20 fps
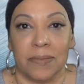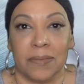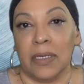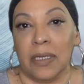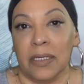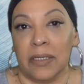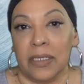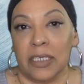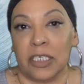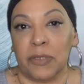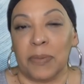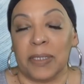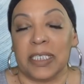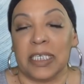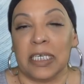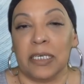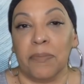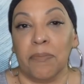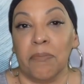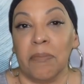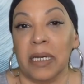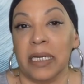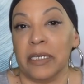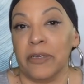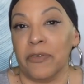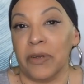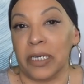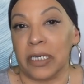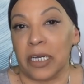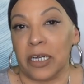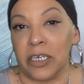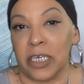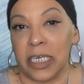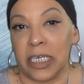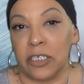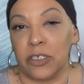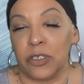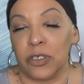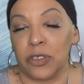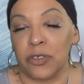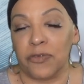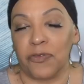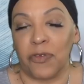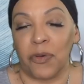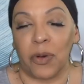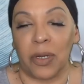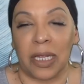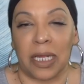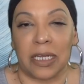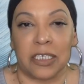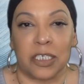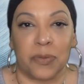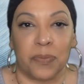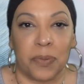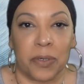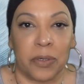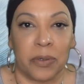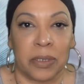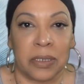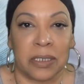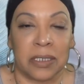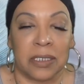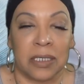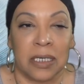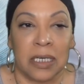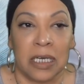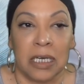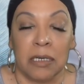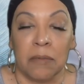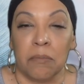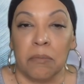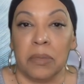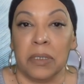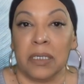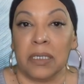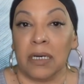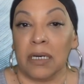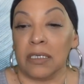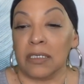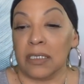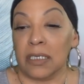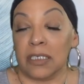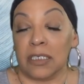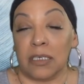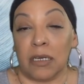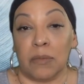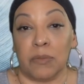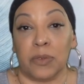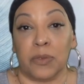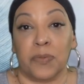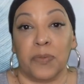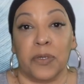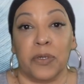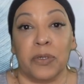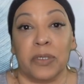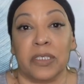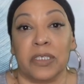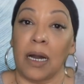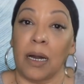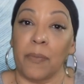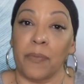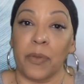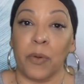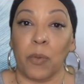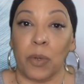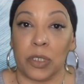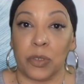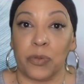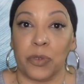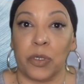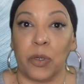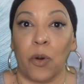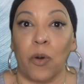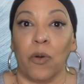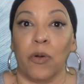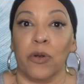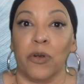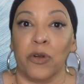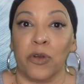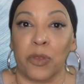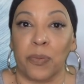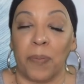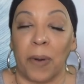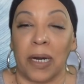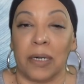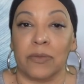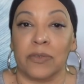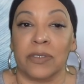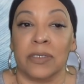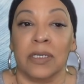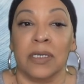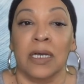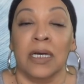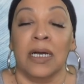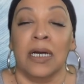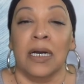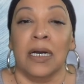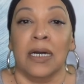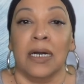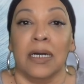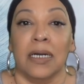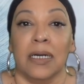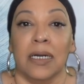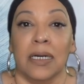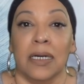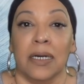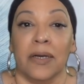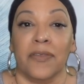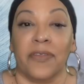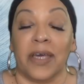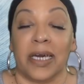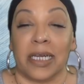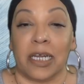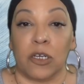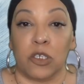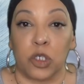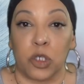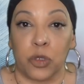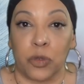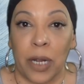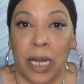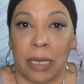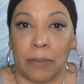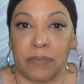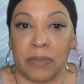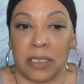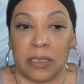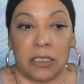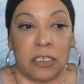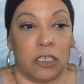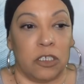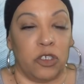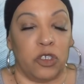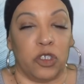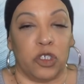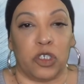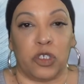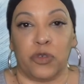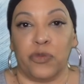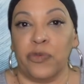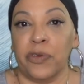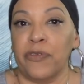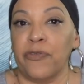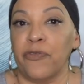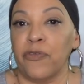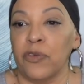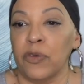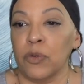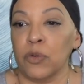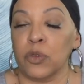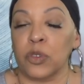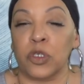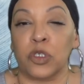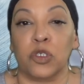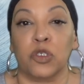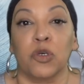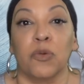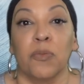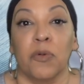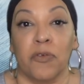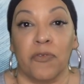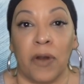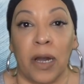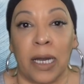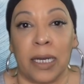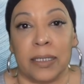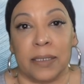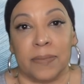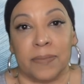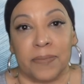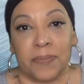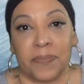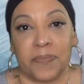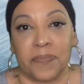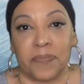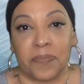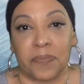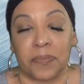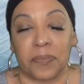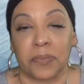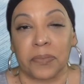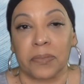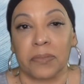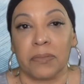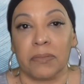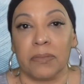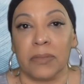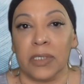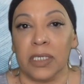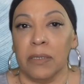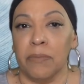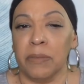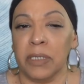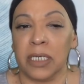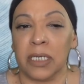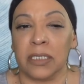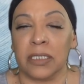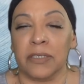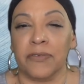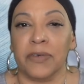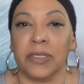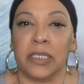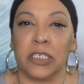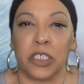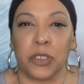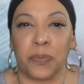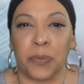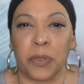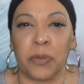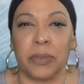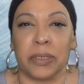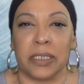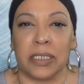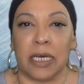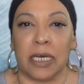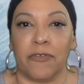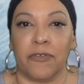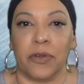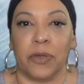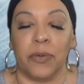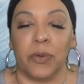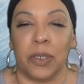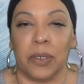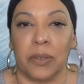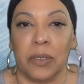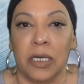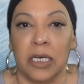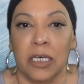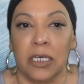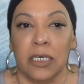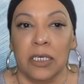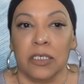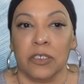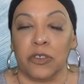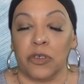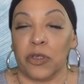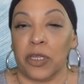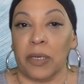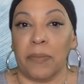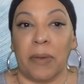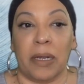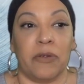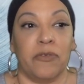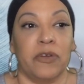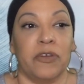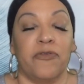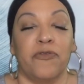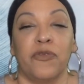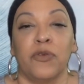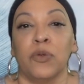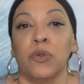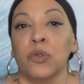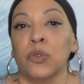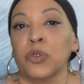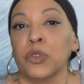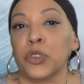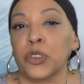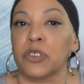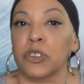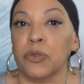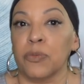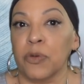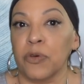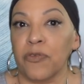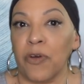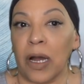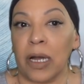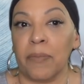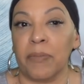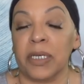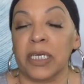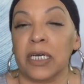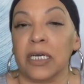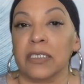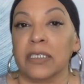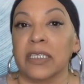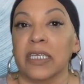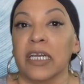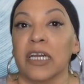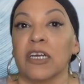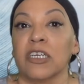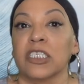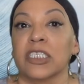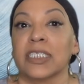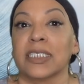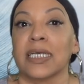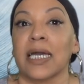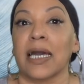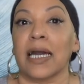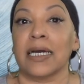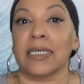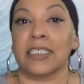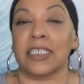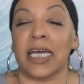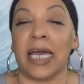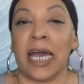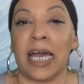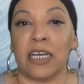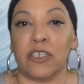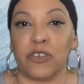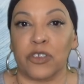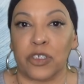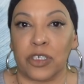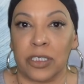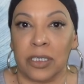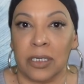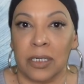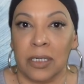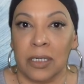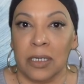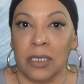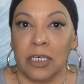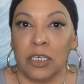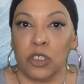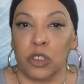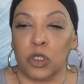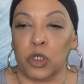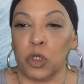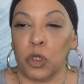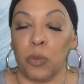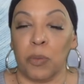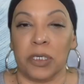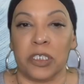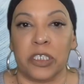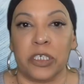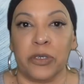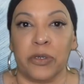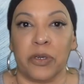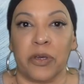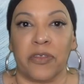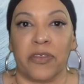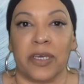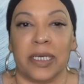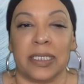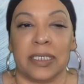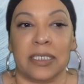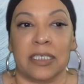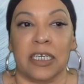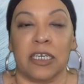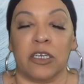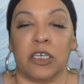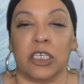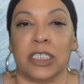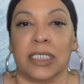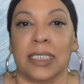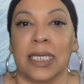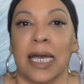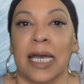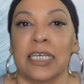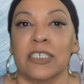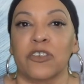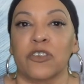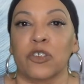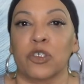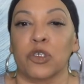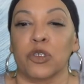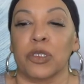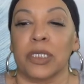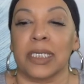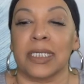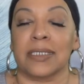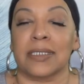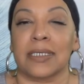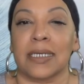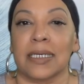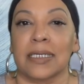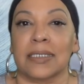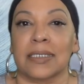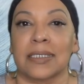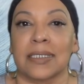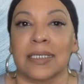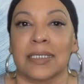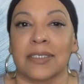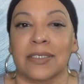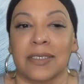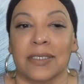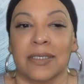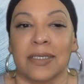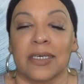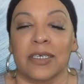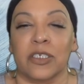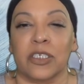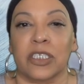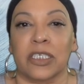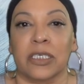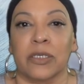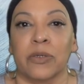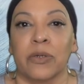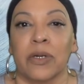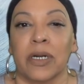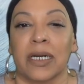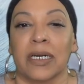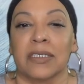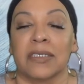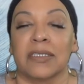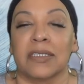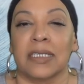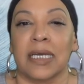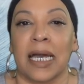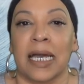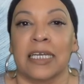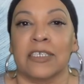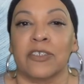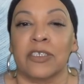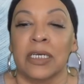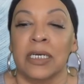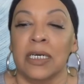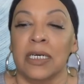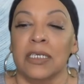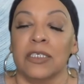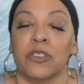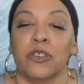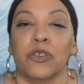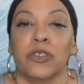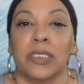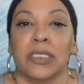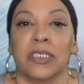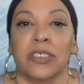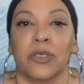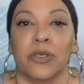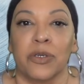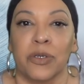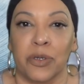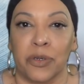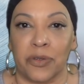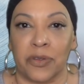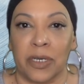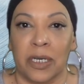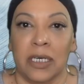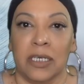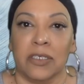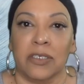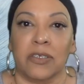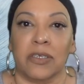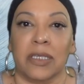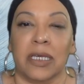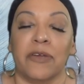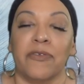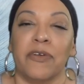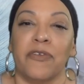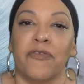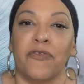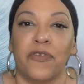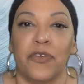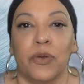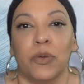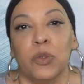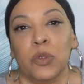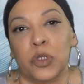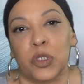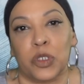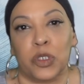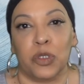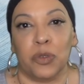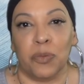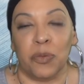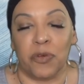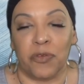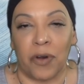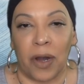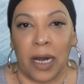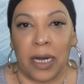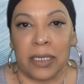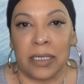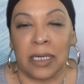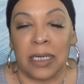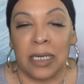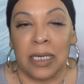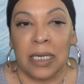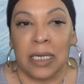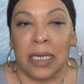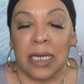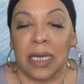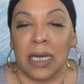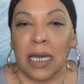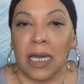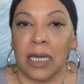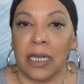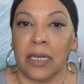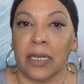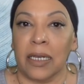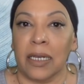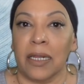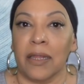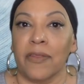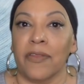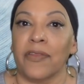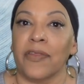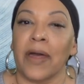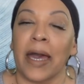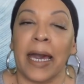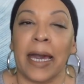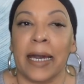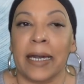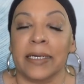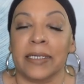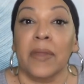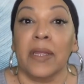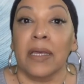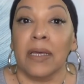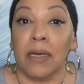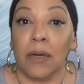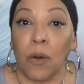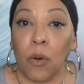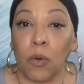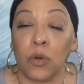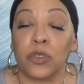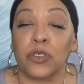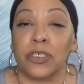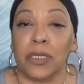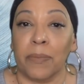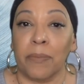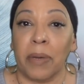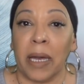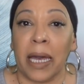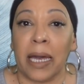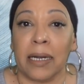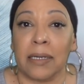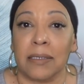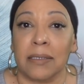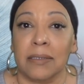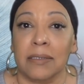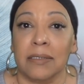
And this may take many reincarnations for a lot of spirits, because there's some spirits, the ones we call earthbound, that are trapped and they just refuse to move on, because even the spirits free will. So they might refuse to move on because they are attached to material things. They are attached to this existence. They are still attached to this earth. So they refuse to move on, and that holds them back.